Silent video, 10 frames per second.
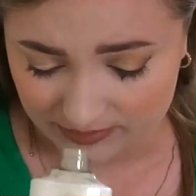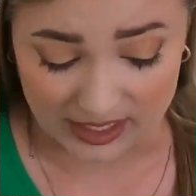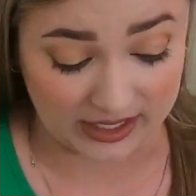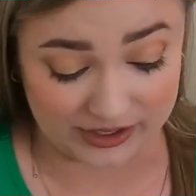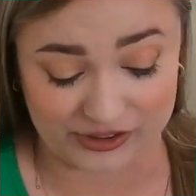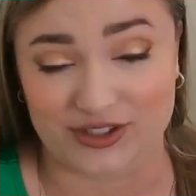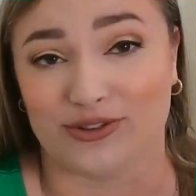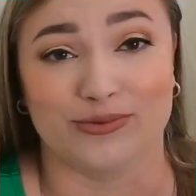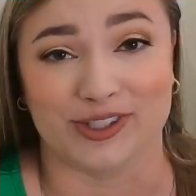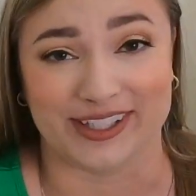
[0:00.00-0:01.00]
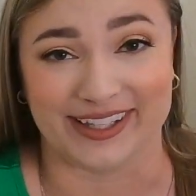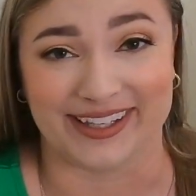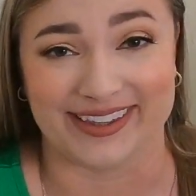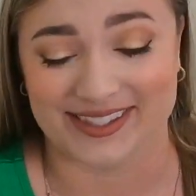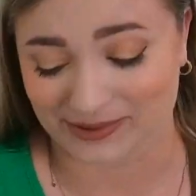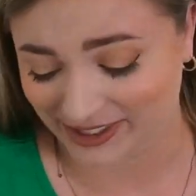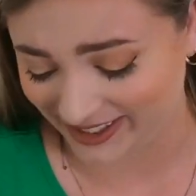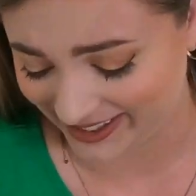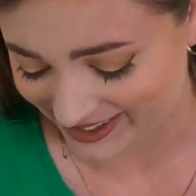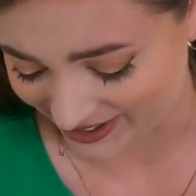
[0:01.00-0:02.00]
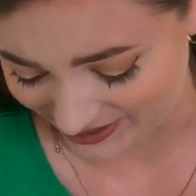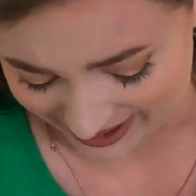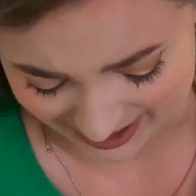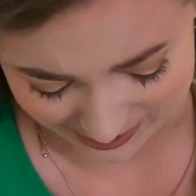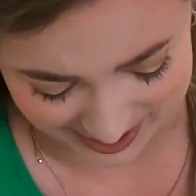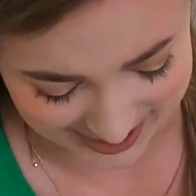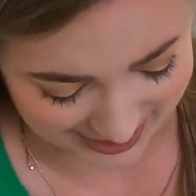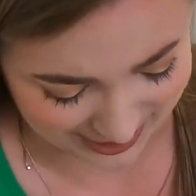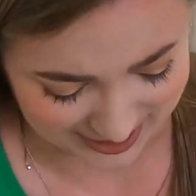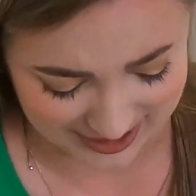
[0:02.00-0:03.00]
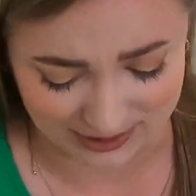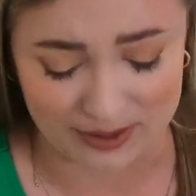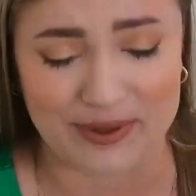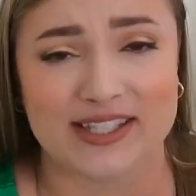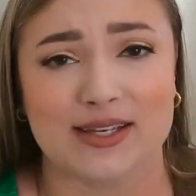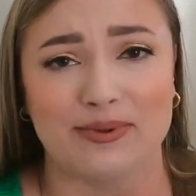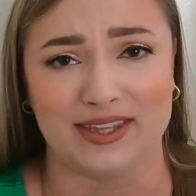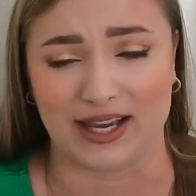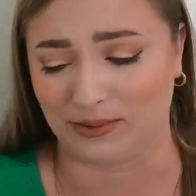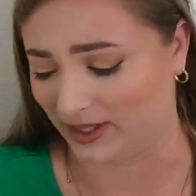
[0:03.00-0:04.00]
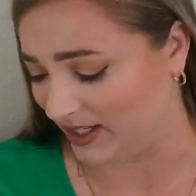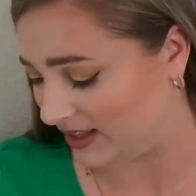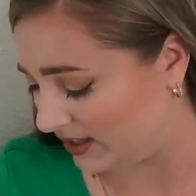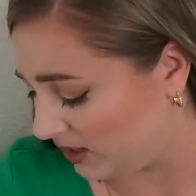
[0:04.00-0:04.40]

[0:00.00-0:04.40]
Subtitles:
I actually do really like this one, so I can't wait to use it. So I picked up that one, and then